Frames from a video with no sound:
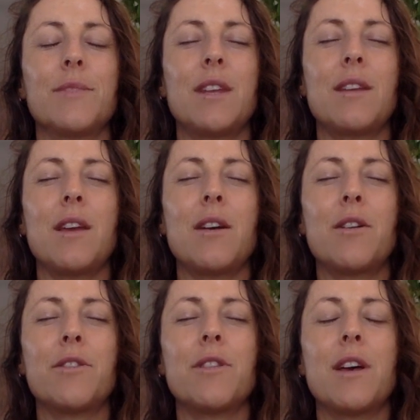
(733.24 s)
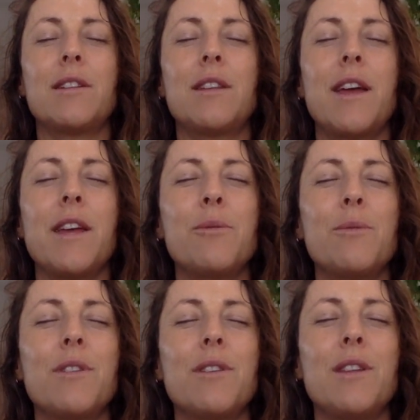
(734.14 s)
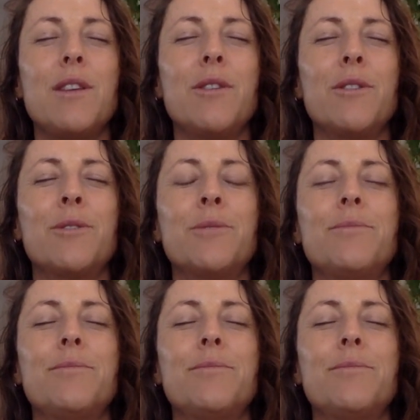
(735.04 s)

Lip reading: And I honor that light within you.